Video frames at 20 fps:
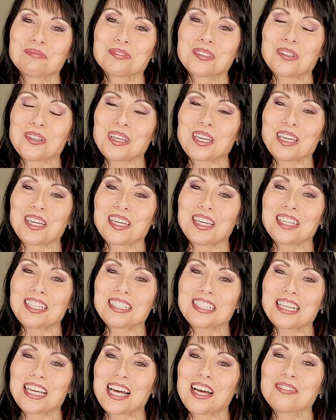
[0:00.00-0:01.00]
okay?
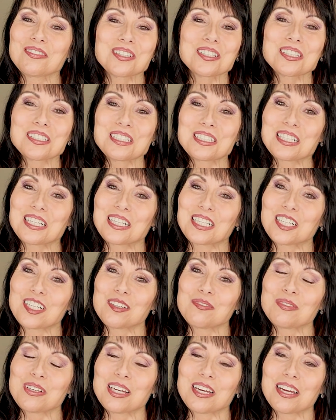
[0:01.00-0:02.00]
Have a good
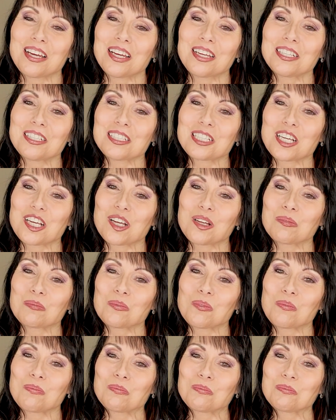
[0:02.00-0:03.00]
time. And
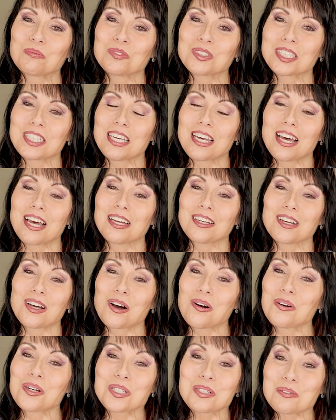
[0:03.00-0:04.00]
um, yeah,
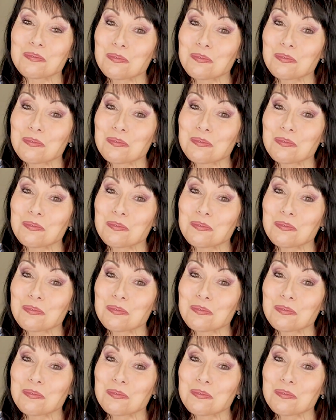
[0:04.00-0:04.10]
always